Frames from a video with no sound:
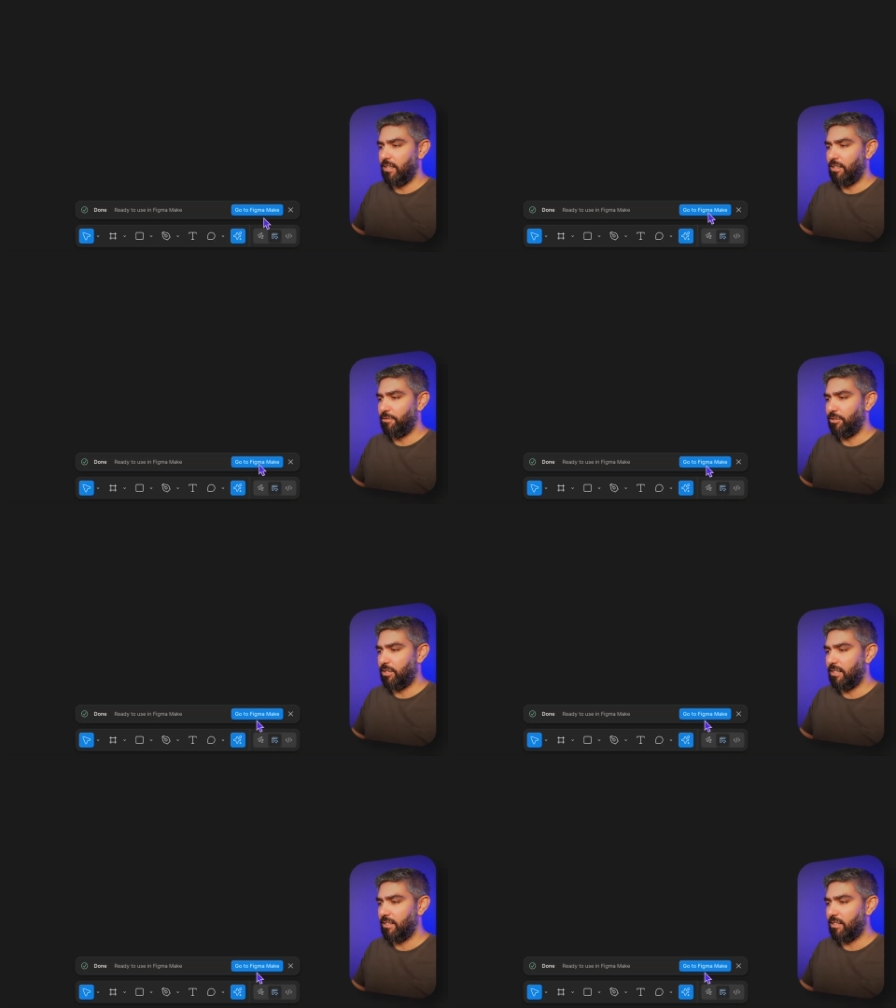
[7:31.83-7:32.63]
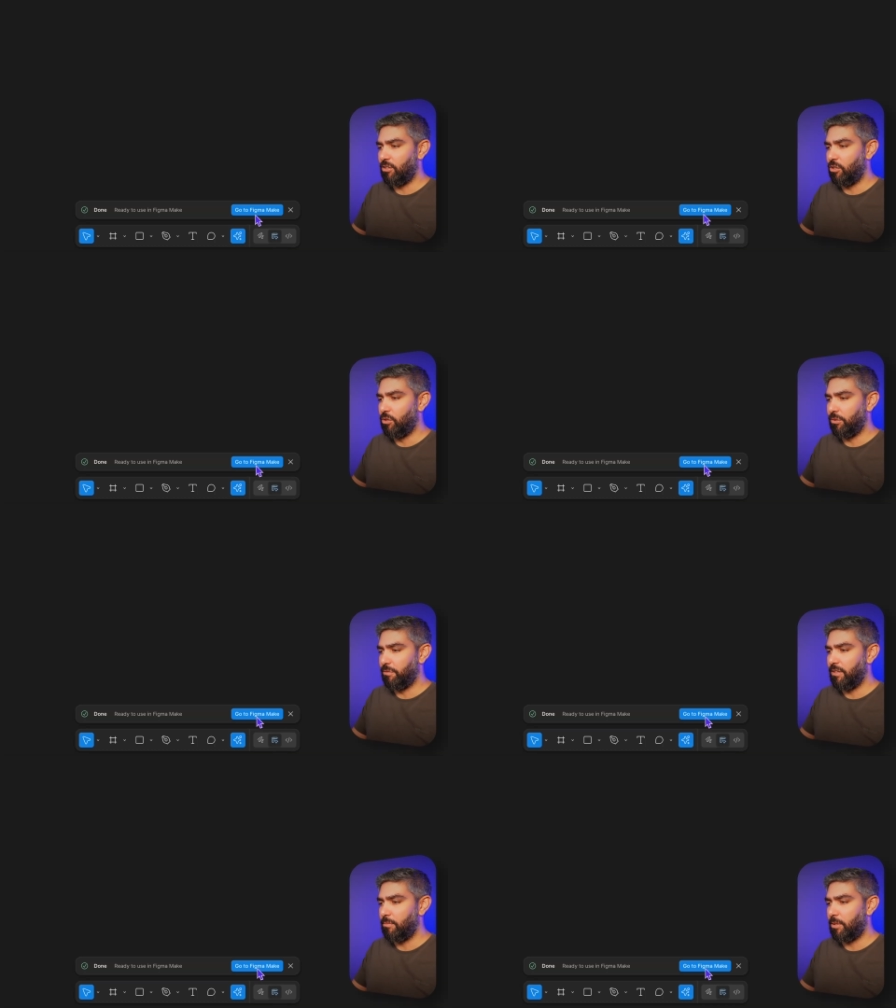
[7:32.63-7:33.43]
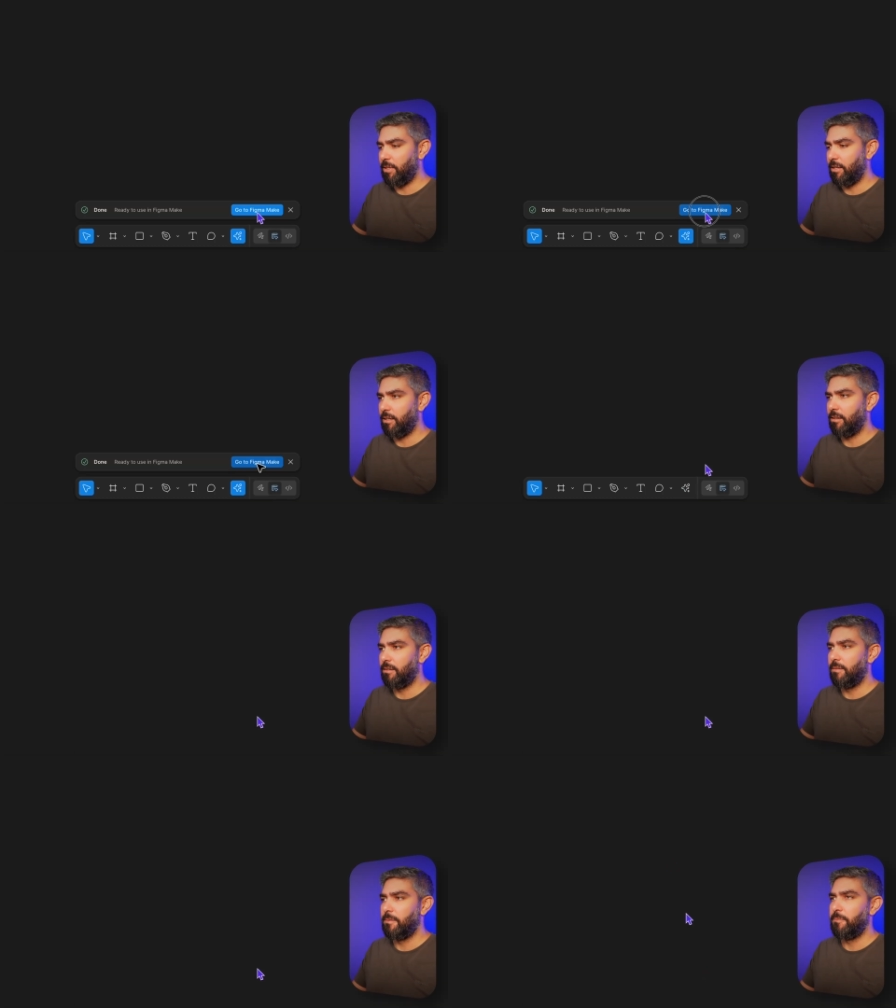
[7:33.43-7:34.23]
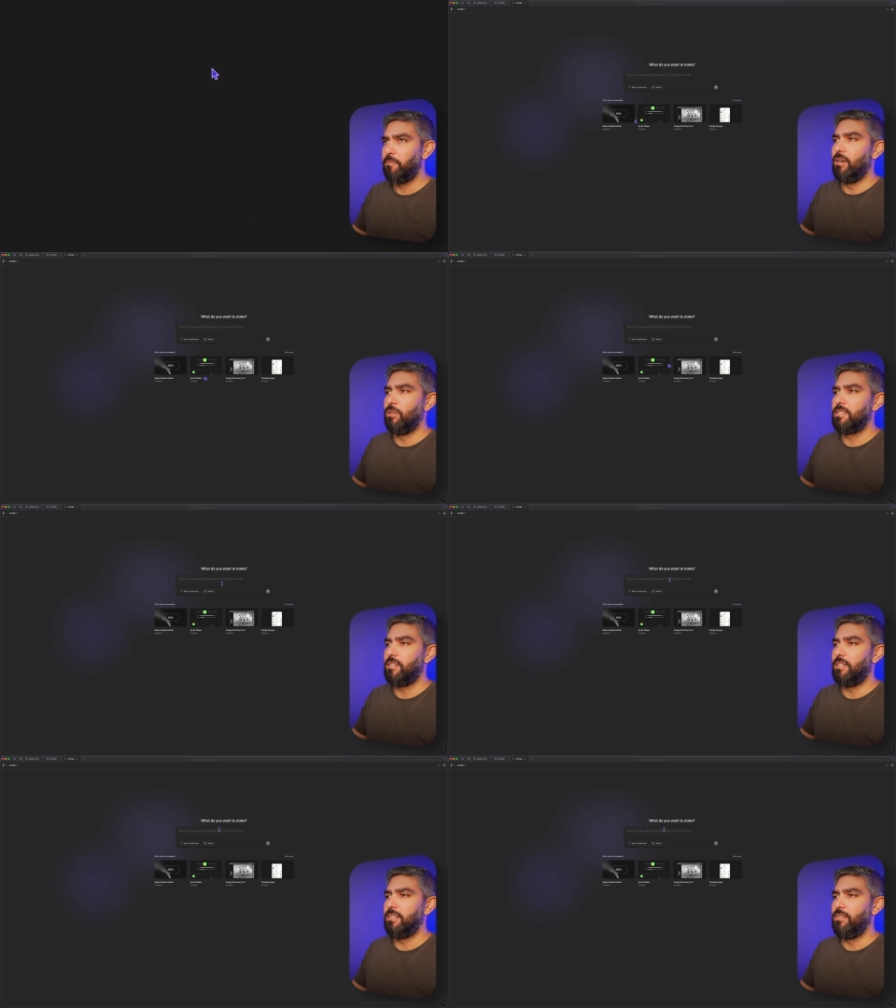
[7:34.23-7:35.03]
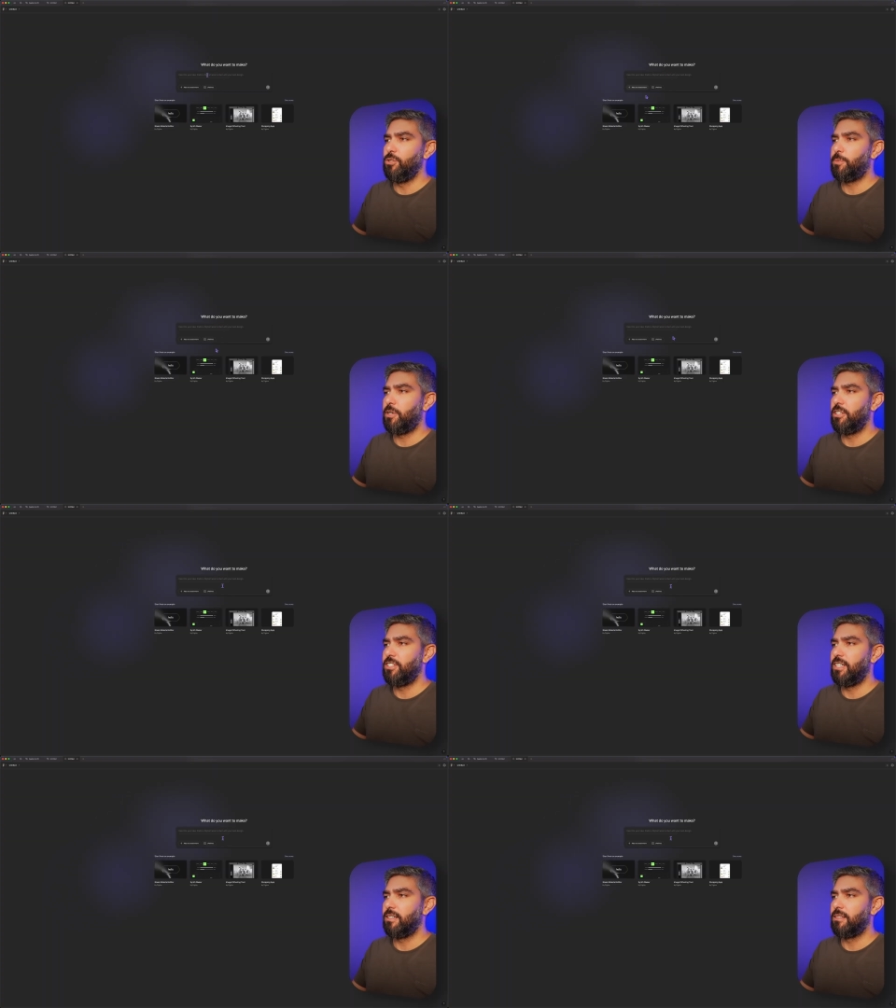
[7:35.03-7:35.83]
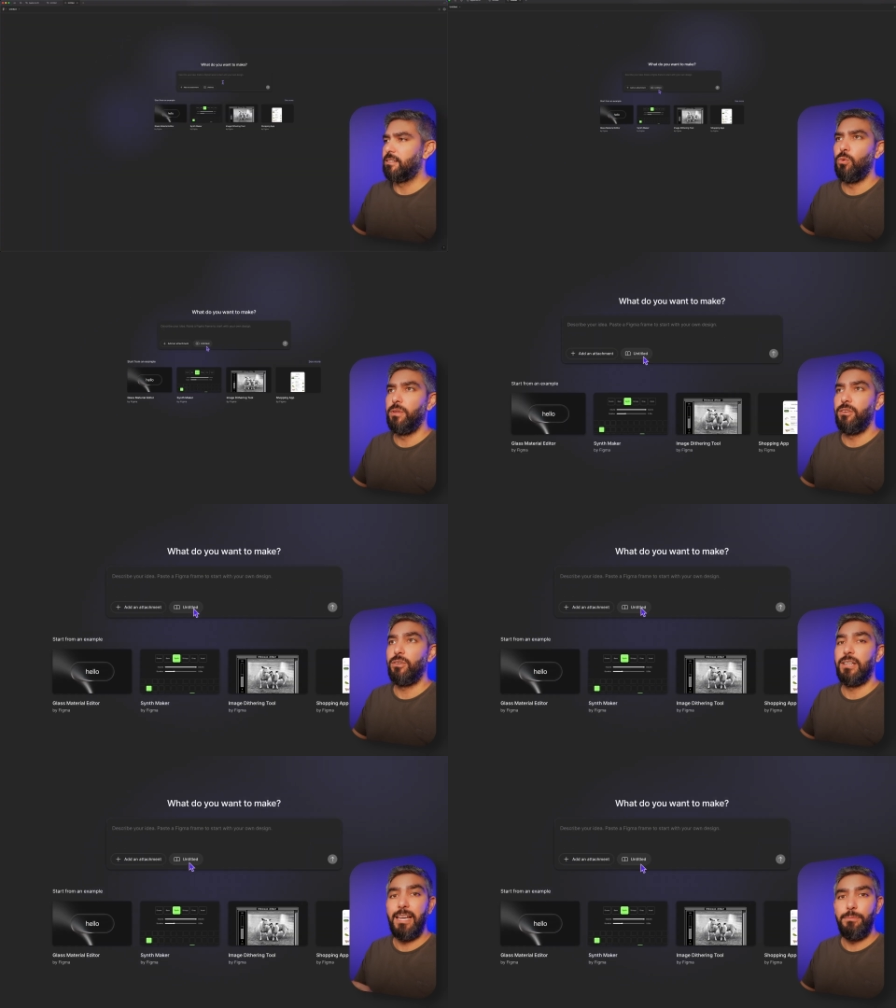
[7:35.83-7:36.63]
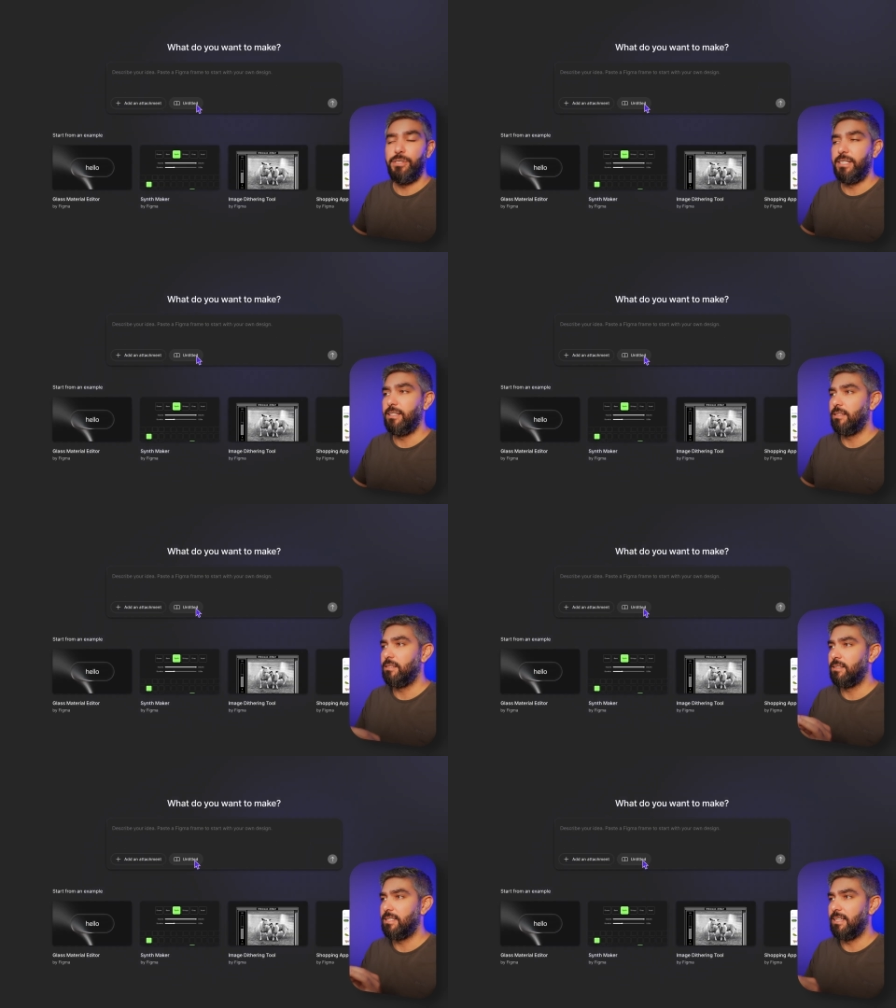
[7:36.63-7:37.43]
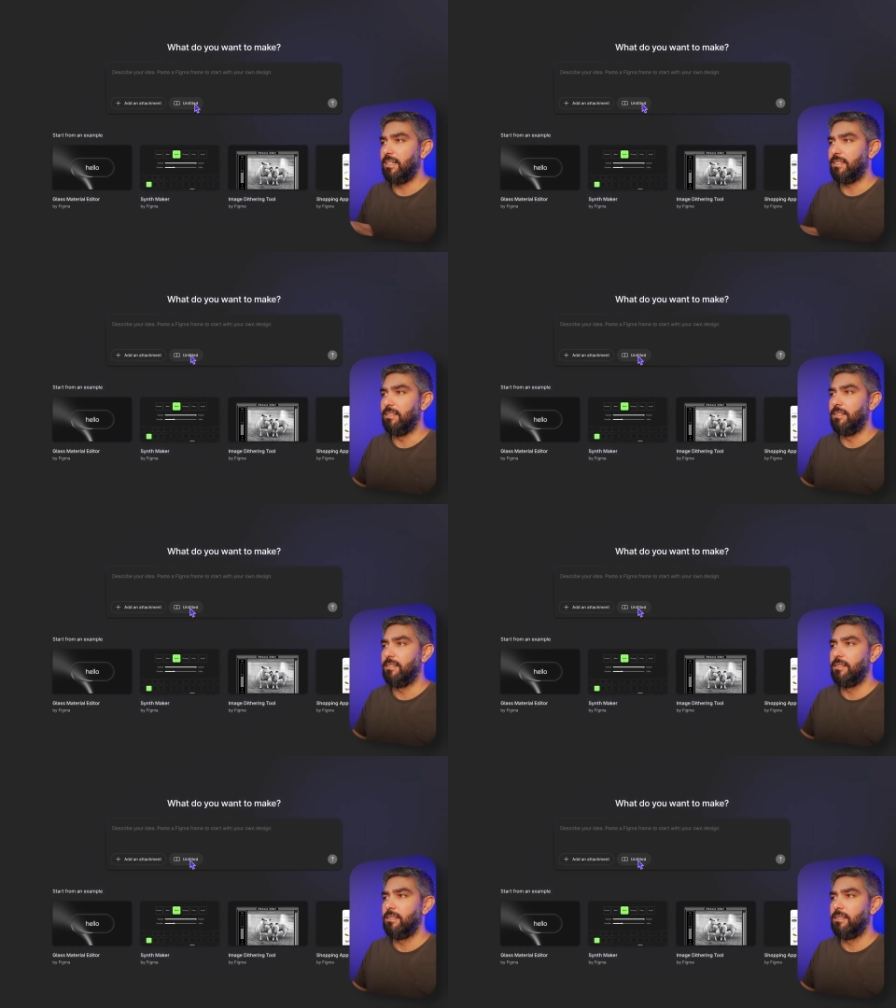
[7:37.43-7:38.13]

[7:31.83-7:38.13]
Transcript: Here, if you click go to Figma Make, it will start a new project with your library selected.